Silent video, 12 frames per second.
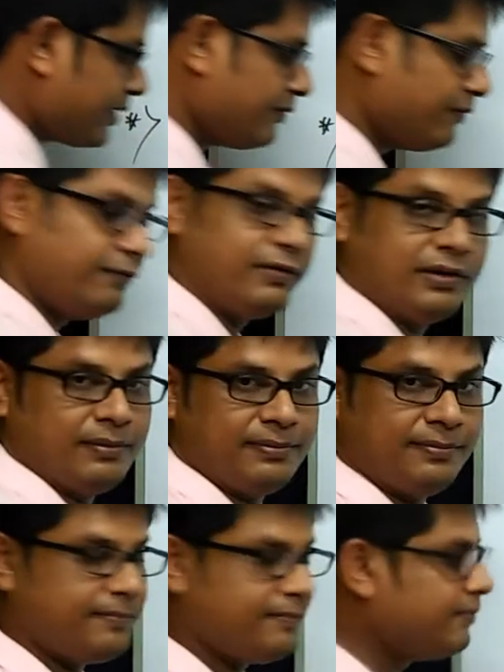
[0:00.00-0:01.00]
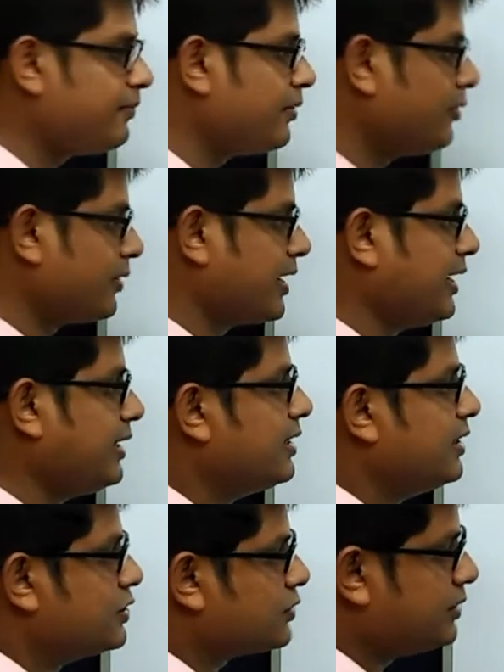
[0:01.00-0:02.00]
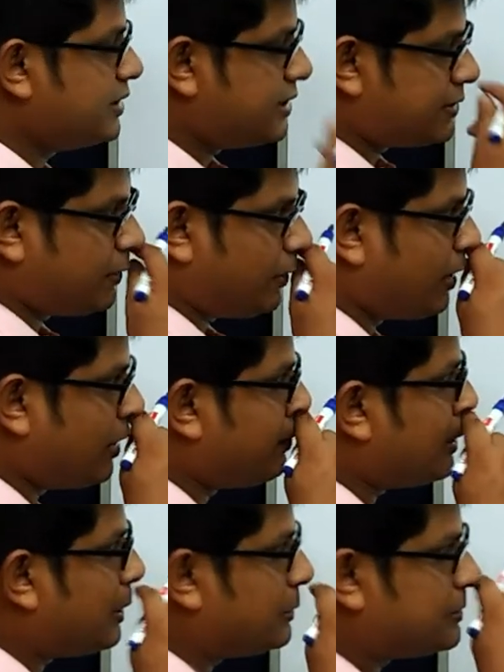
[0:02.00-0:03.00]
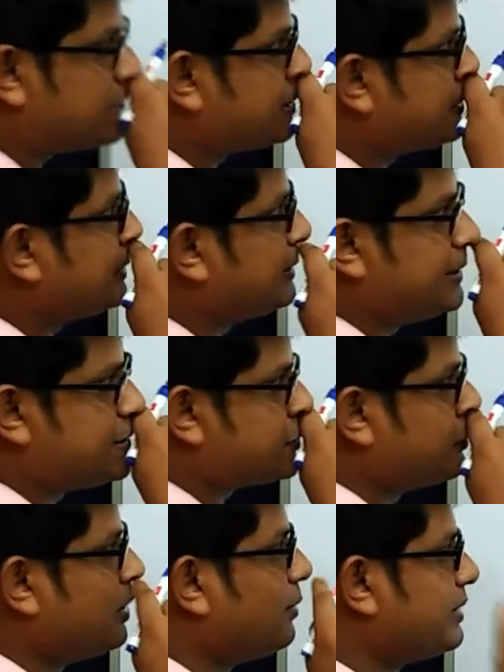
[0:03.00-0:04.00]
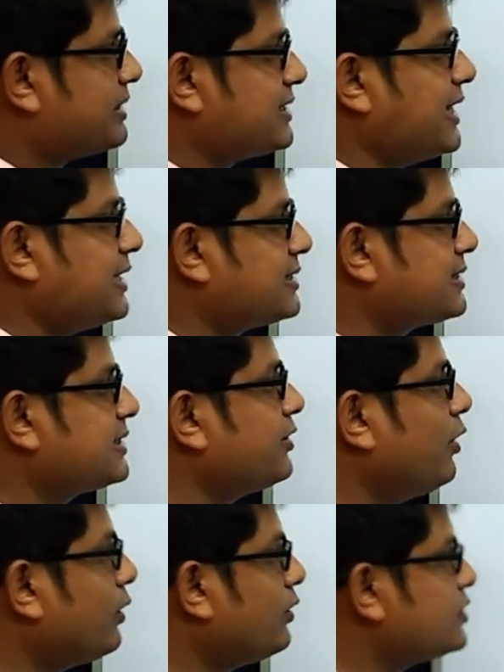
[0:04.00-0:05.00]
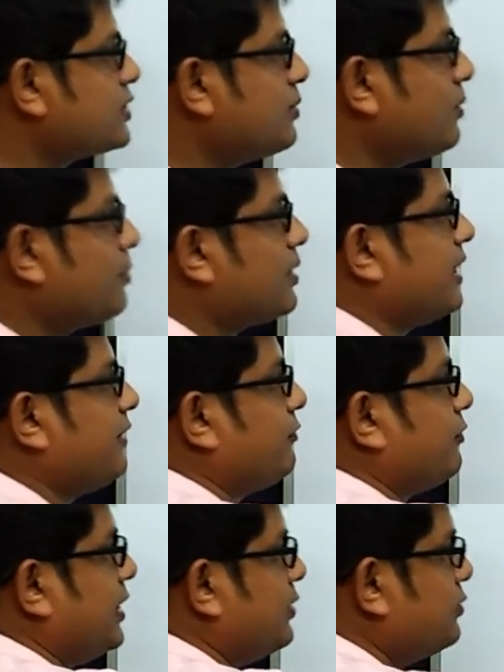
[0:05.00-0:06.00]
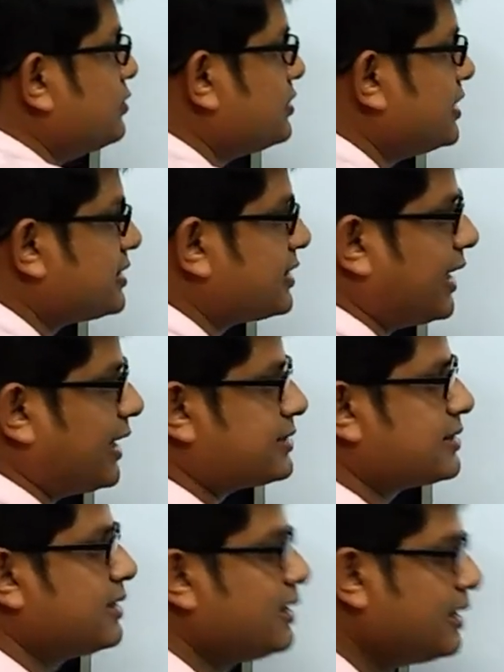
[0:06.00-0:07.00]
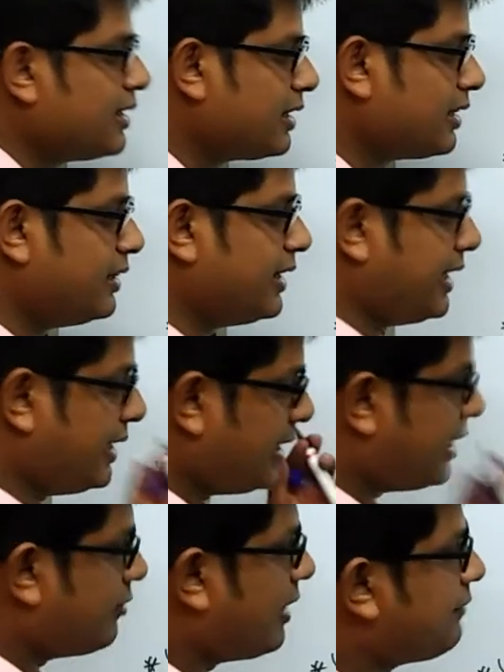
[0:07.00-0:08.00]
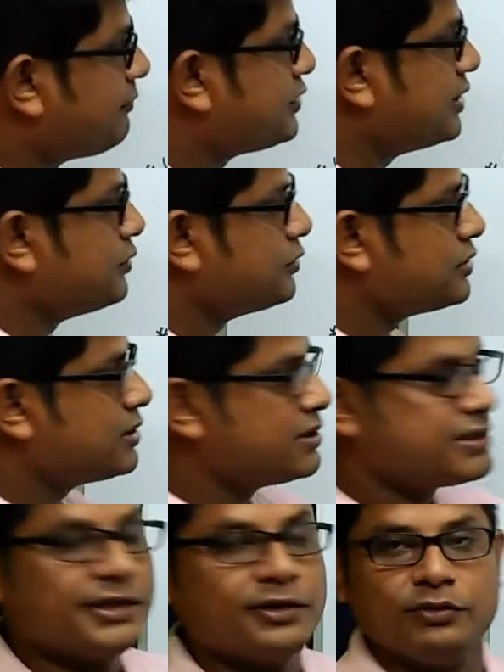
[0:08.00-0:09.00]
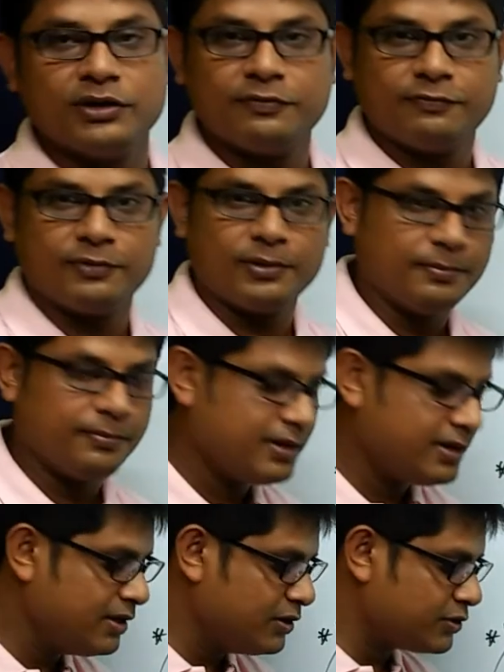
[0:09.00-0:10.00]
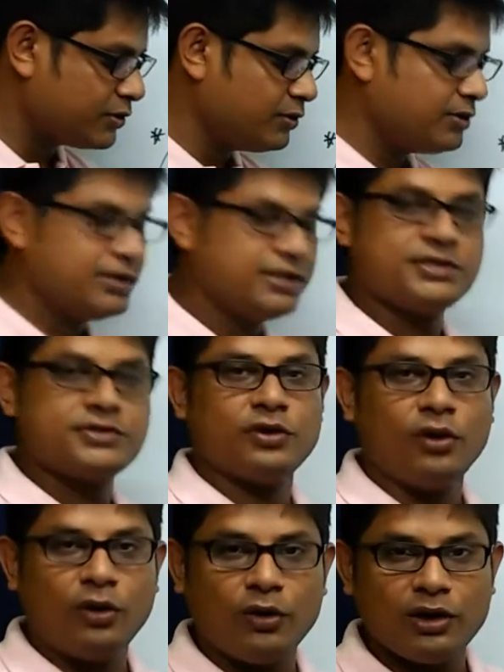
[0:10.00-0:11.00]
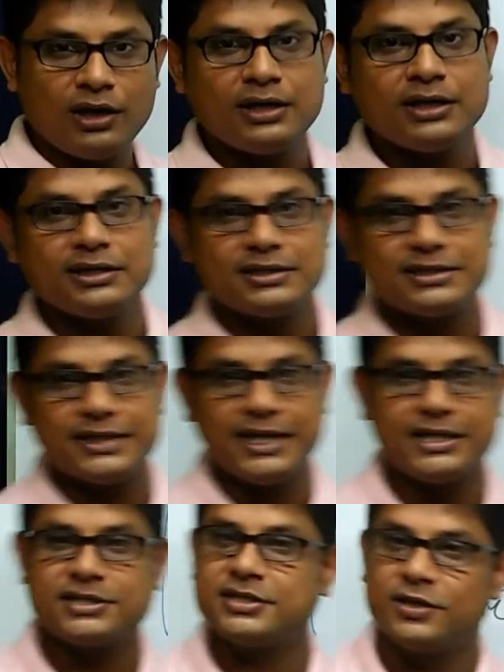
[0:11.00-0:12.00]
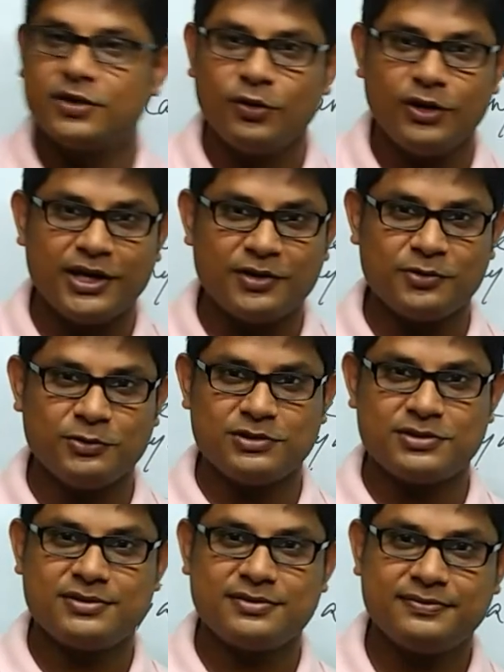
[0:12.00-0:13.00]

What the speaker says: verb. Okay, so this is all about this rule number 6. Always remember, if you use these things, then you have to use singular verb. So this is all 6 golden rules.